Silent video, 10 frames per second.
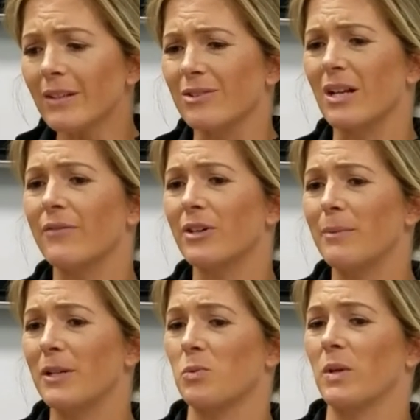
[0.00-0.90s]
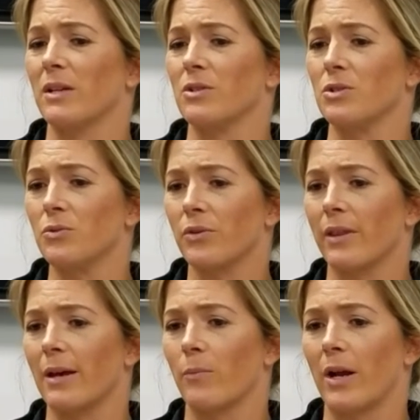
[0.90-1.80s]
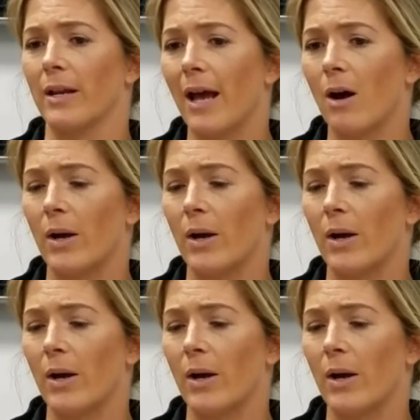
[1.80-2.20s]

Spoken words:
not very much we can do for them right now.